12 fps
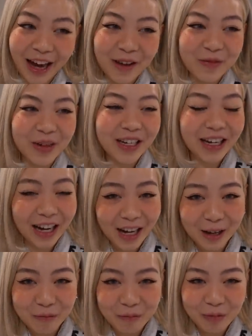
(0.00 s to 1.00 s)
I've been
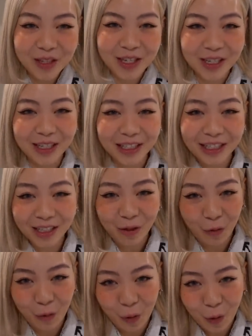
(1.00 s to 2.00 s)
up since
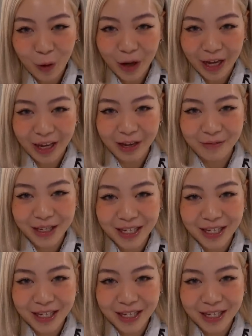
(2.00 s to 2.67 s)
4 a.m.